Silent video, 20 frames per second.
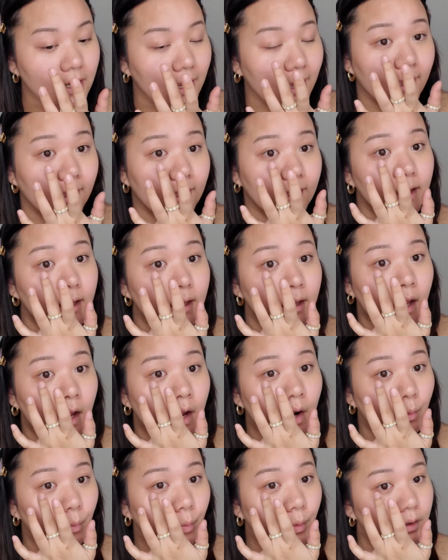I
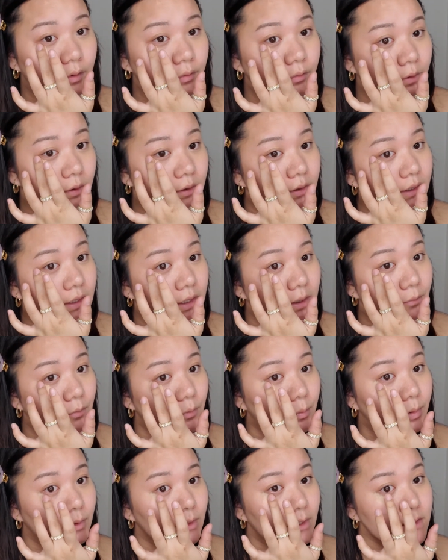wouldn't really
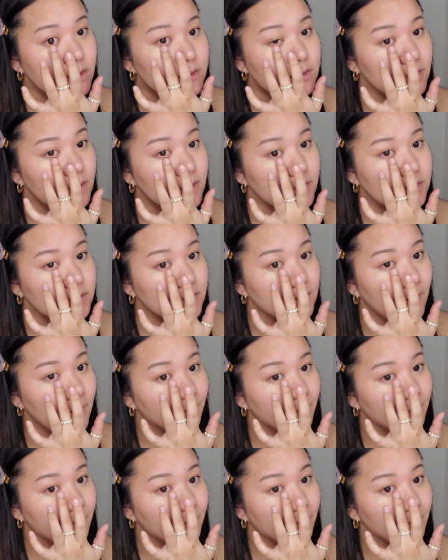replace this